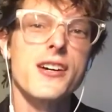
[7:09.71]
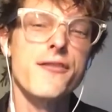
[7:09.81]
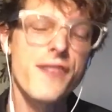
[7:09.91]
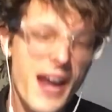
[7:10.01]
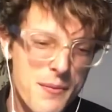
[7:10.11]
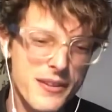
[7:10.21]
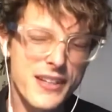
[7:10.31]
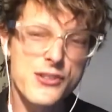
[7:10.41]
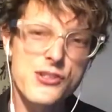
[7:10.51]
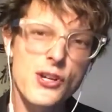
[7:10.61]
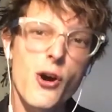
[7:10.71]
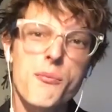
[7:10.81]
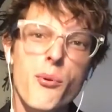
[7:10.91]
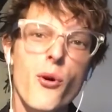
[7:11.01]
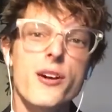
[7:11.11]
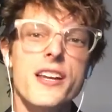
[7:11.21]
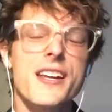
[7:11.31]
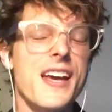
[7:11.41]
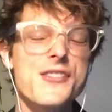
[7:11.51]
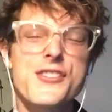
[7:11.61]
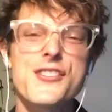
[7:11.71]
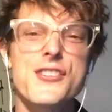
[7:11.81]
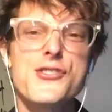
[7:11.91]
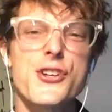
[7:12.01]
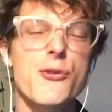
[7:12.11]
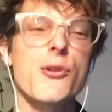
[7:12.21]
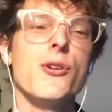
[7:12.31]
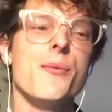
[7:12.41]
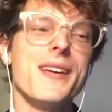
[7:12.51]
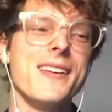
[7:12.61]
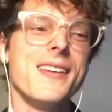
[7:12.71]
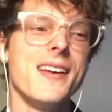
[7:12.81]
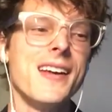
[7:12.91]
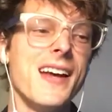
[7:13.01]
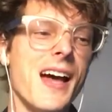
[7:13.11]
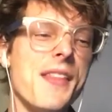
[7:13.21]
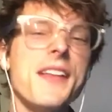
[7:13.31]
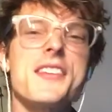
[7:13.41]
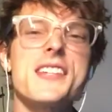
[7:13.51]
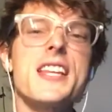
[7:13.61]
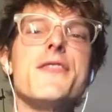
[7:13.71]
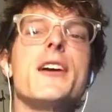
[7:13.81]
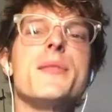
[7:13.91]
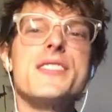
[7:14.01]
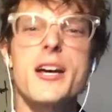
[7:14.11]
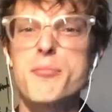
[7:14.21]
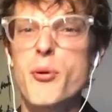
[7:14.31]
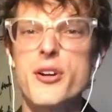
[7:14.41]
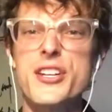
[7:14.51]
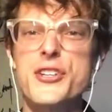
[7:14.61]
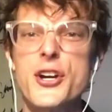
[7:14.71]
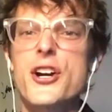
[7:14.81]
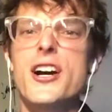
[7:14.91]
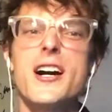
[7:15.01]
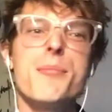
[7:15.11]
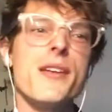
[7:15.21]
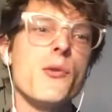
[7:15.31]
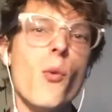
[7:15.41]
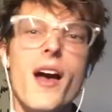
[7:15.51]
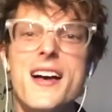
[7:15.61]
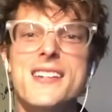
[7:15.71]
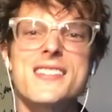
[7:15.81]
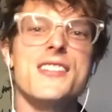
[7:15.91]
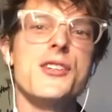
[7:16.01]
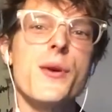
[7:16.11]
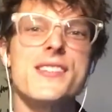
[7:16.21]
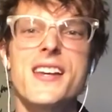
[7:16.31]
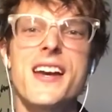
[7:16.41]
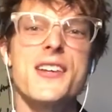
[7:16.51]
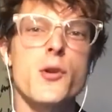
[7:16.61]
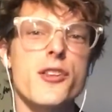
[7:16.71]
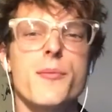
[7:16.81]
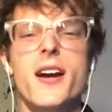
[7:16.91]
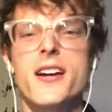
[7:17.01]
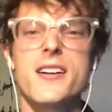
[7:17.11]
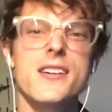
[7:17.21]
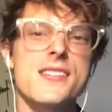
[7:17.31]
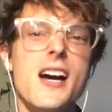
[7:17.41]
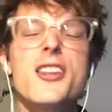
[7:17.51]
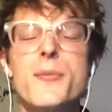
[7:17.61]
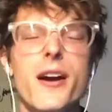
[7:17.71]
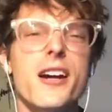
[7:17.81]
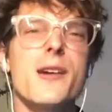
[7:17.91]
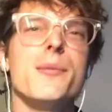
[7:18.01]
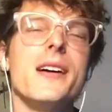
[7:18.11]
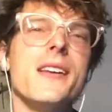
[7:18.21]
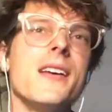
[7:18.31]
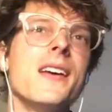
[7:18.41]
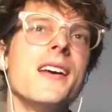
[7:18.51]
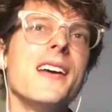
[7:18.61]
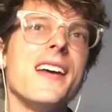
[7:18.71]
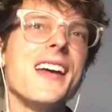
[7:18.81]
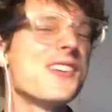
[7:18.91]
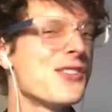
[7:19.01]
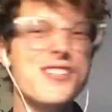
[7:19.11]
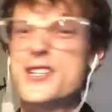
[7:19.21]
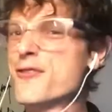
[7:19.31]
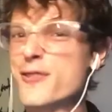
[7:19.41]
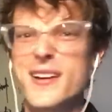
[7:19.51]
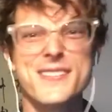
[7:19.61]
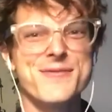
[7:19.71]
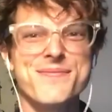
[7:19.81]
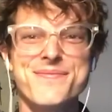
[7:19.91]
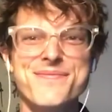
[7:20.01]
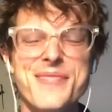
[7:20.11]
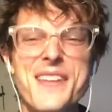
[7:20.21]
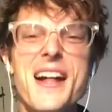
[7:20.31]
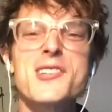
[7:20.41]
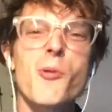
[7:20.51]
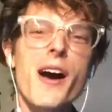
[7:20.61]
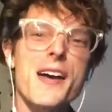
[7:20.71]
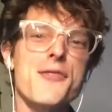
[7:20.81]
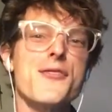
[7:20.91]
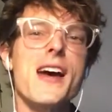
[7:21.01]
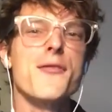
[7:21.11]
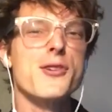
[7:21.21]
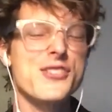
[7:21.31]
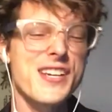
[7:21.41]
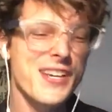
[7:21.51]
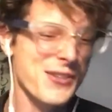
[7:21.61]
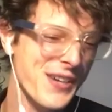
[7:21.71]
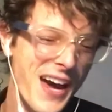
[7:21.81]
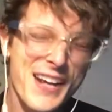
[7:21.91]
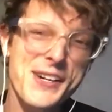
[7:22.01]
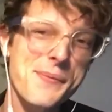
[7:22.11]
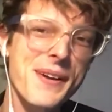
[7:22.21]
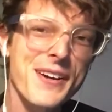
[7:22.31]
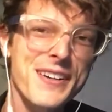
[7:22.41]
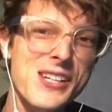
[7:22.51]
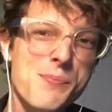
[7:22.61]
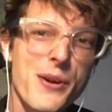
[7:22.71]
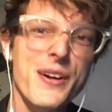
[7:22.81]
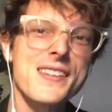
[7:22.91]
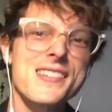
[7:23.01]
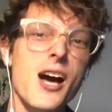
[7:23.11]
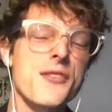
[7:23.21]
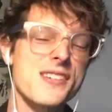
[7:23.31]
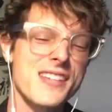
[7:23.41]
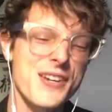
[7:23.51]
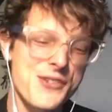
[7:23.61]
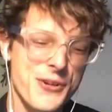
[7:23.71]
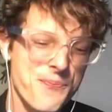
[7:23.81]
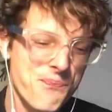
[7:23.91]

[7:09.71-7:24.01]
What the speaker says: Family is so important in Asia, just in general. I mean, not to say that family is not important in Europe and the West and USA and North America, South America, but it's just different. And that's why if you've never seen it, you got to come here and experience Southeast Asia.